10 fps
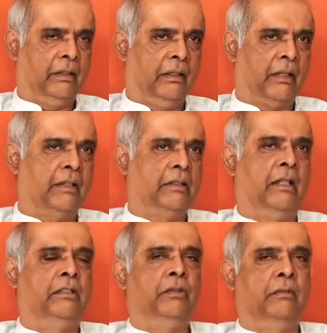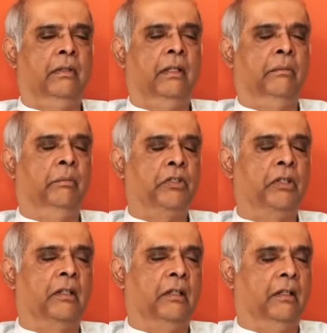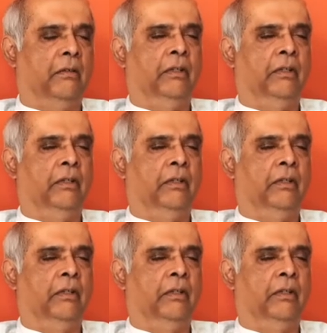And as I mentioned earlier,